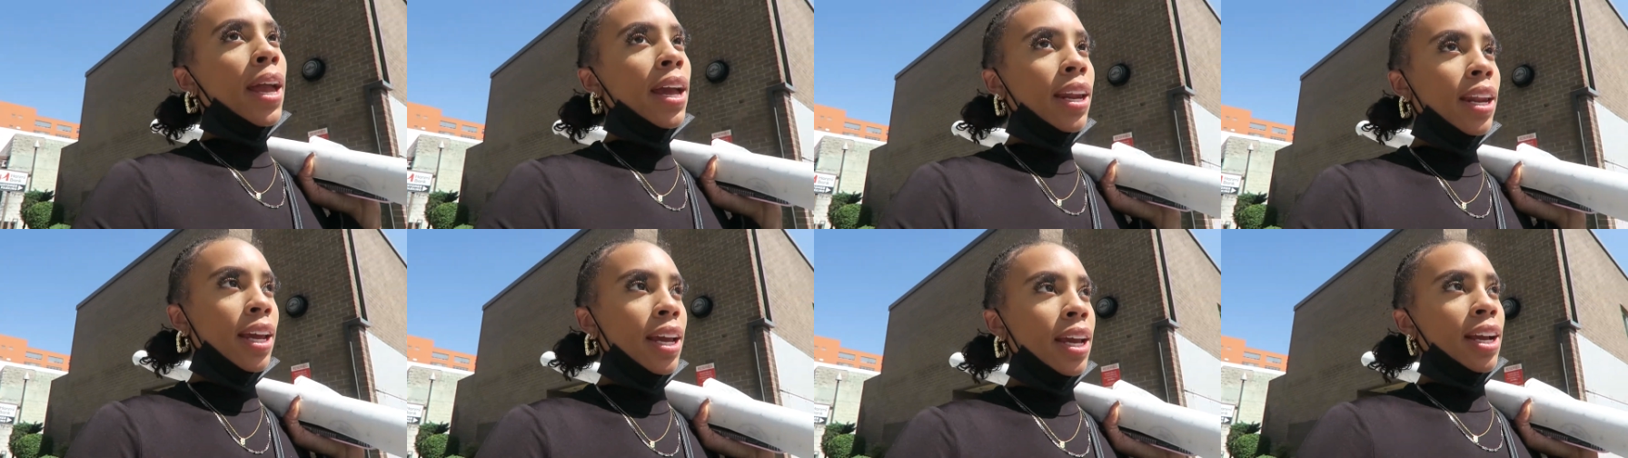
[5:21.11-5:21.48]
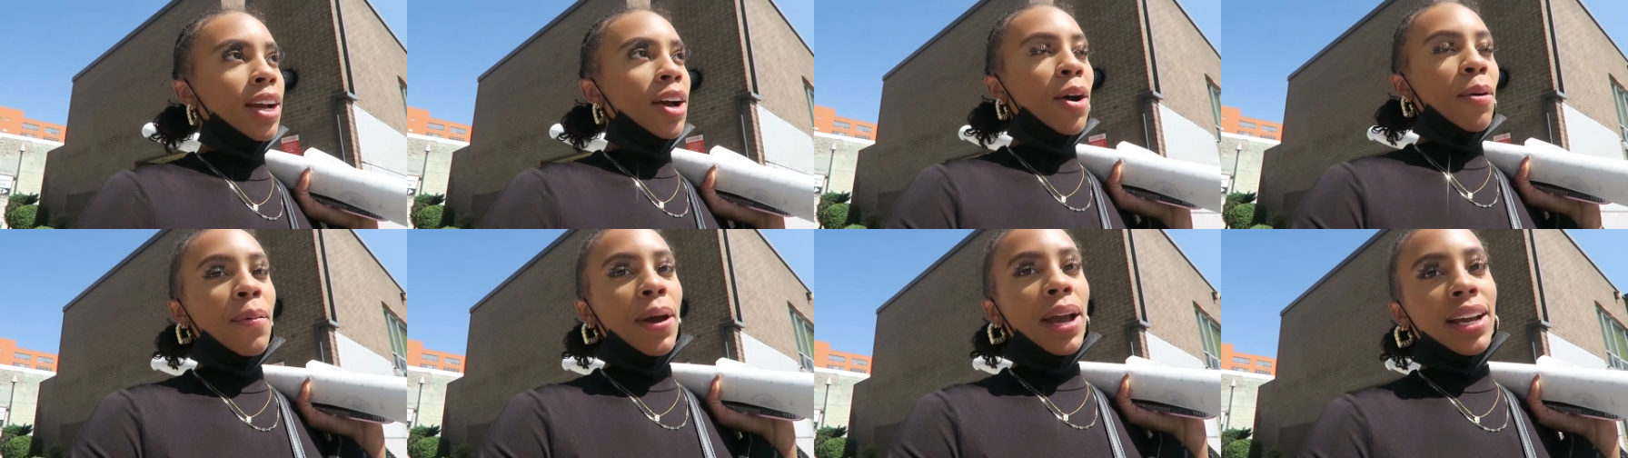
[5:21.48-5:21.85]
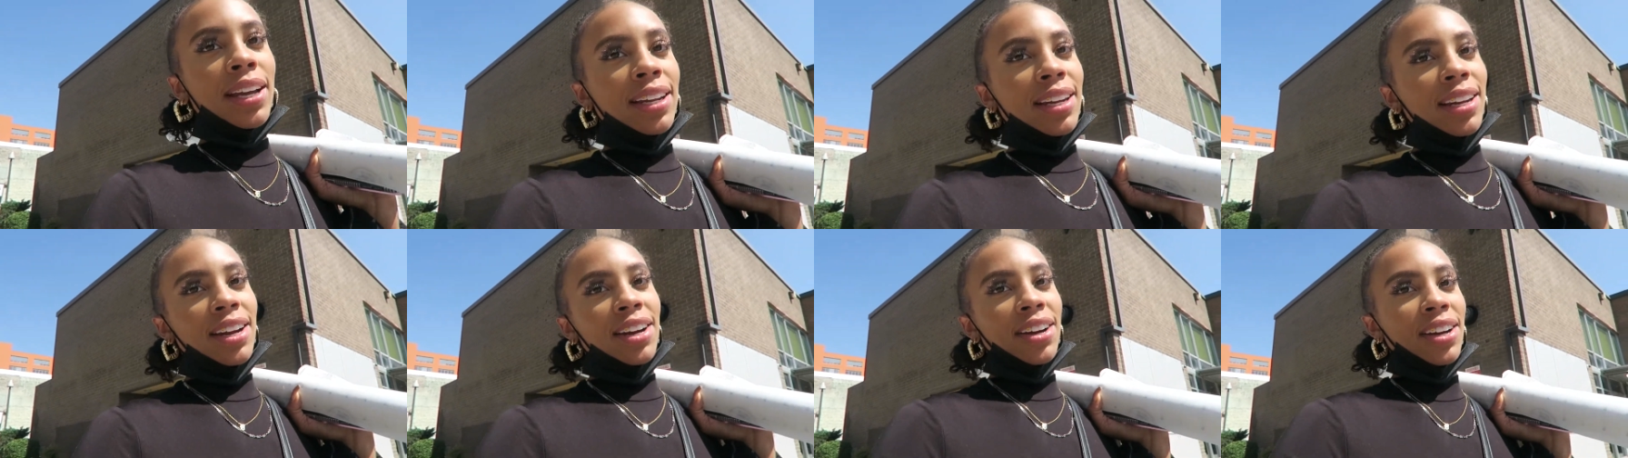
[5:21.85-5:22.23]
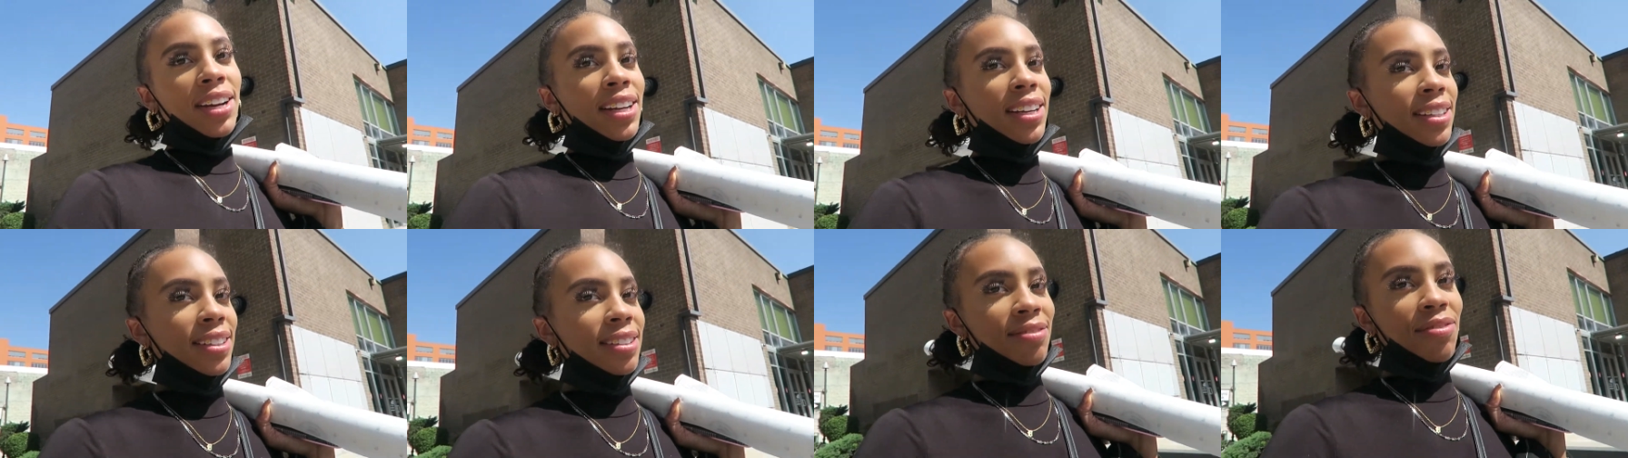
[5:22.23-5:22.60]
and then go back in there
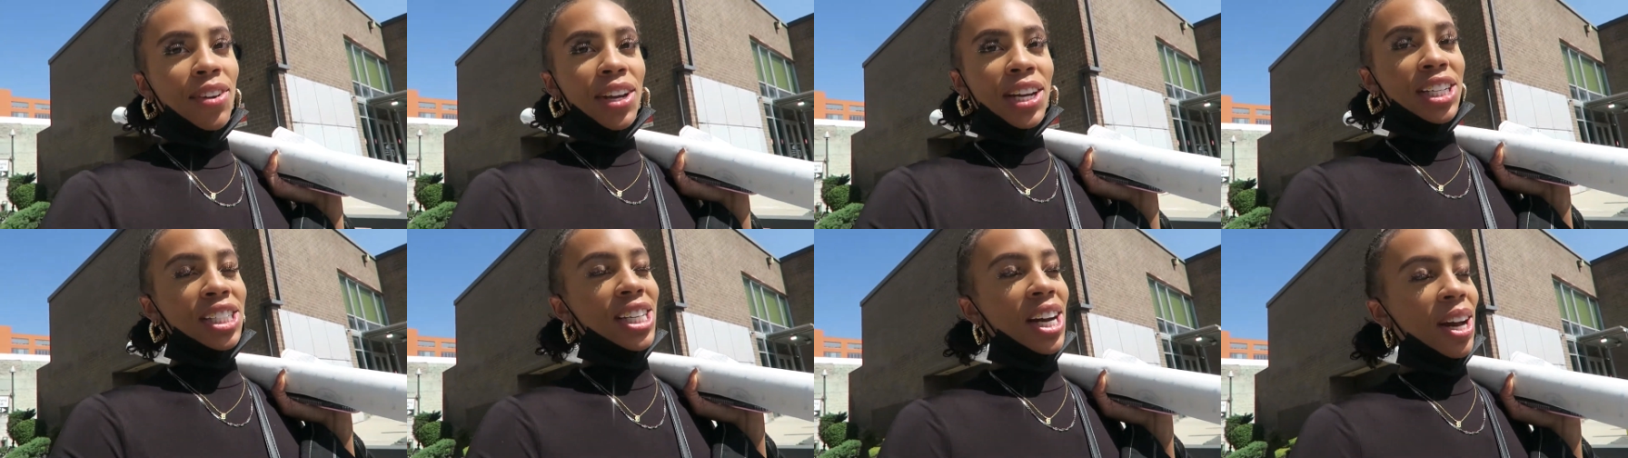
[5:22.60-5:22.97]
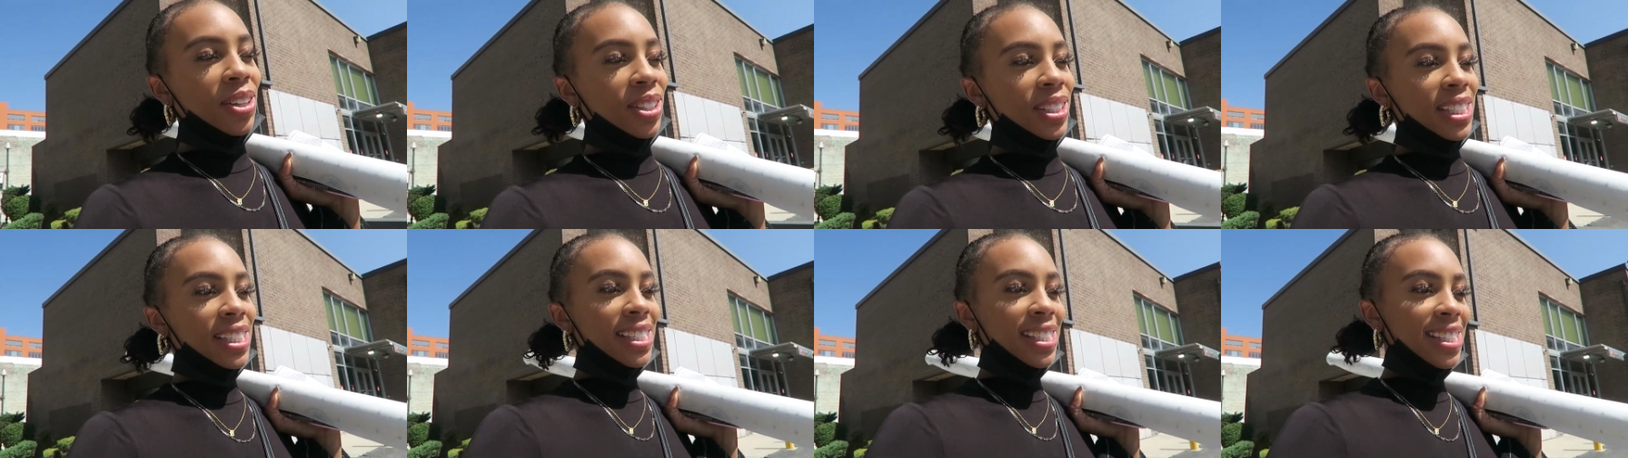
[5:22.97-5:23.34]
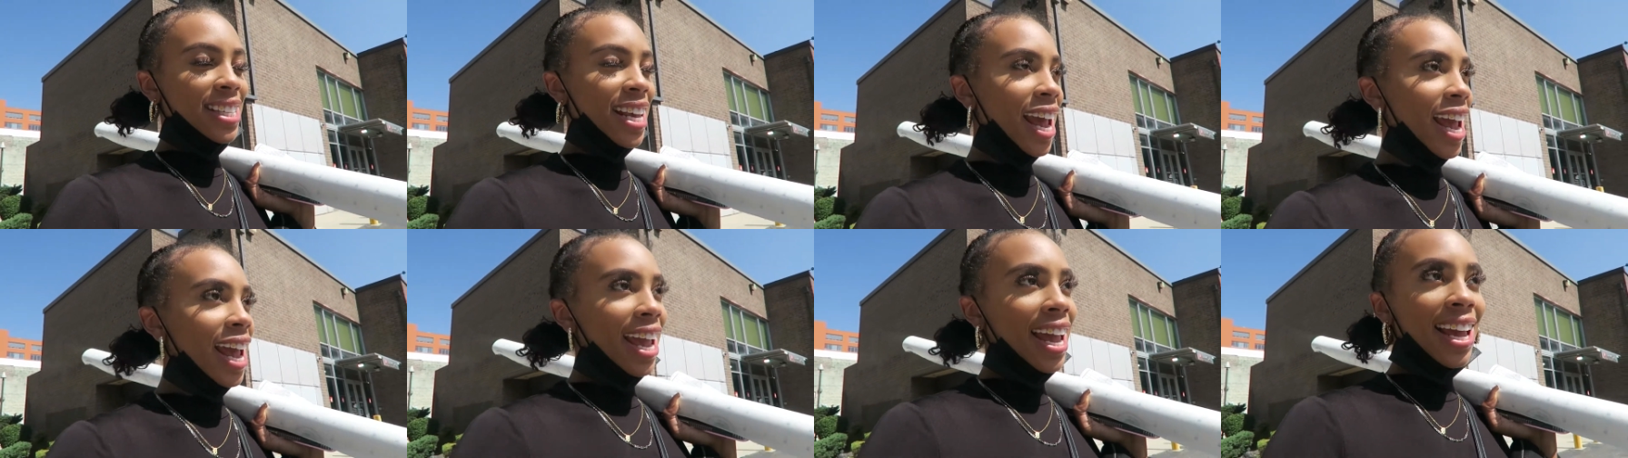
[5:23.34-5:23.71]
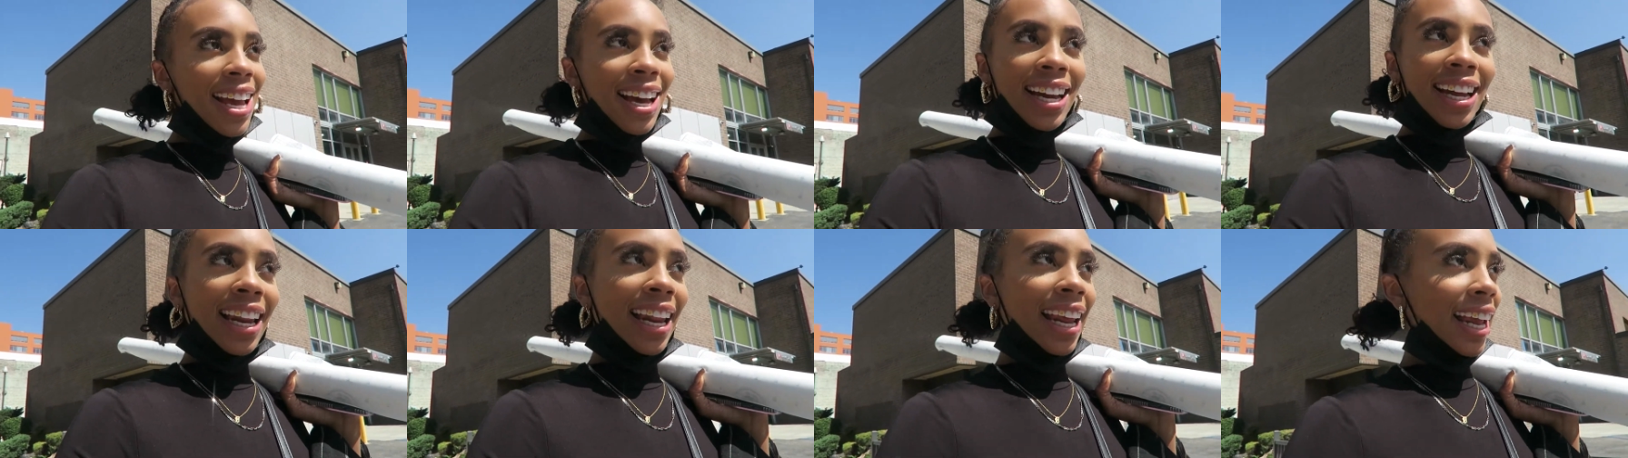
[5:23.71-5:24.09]
and finish out this day,
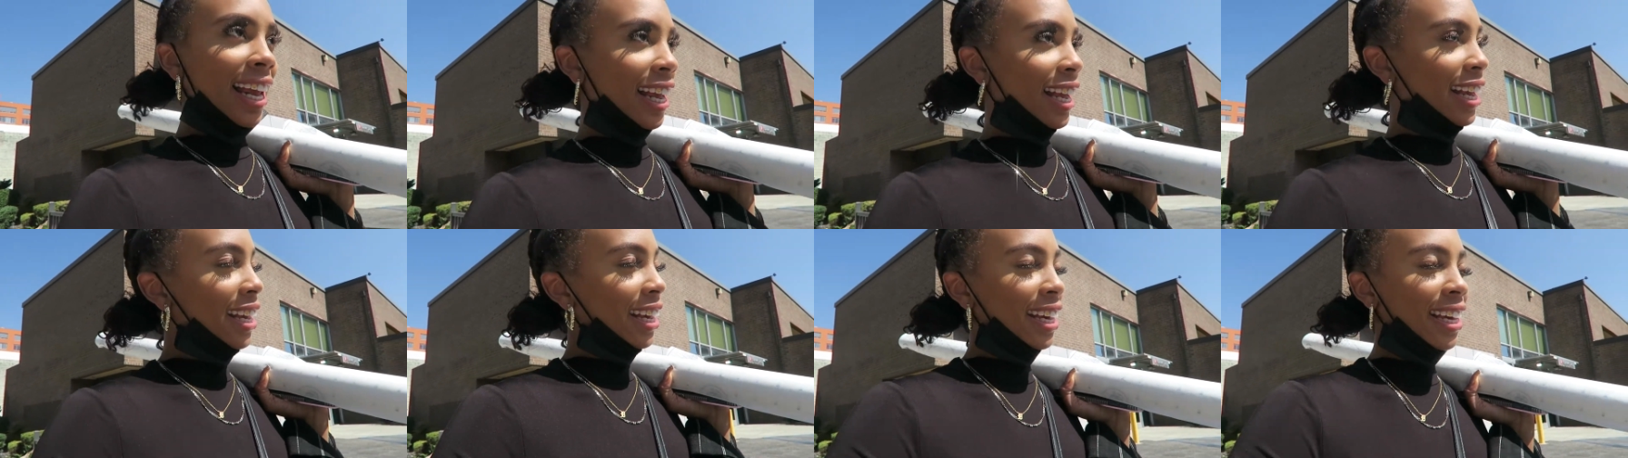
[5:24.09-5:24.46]
honey,